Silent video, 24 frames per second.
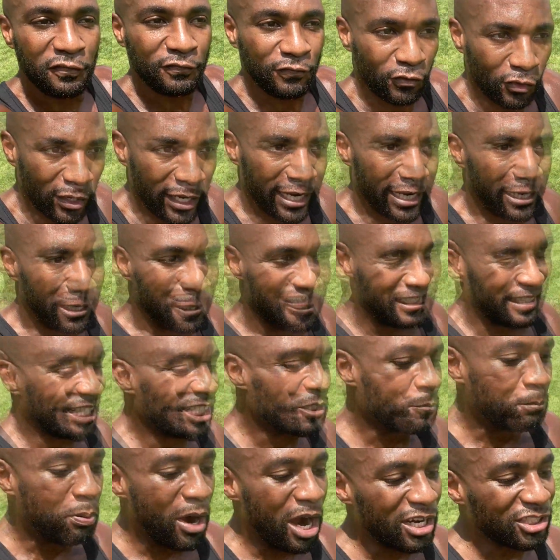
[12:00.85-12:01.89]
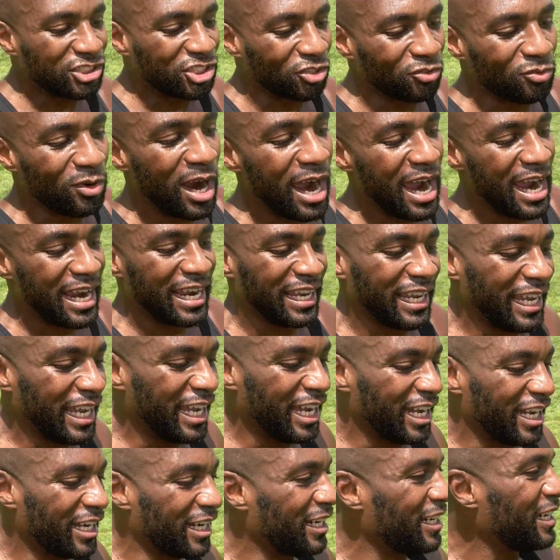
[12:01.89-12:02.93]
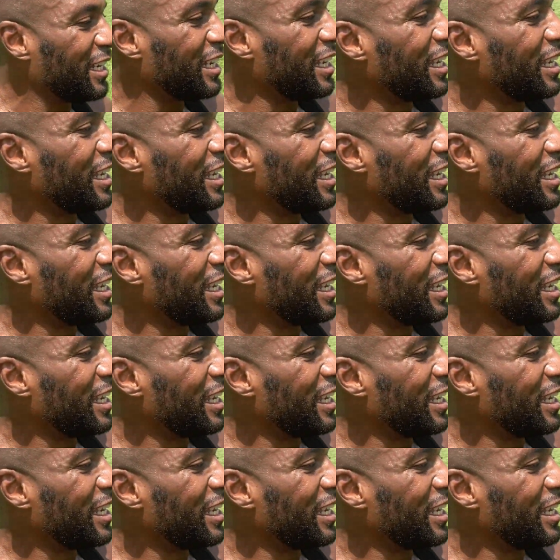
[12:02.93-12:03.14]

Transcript: friend, this person right here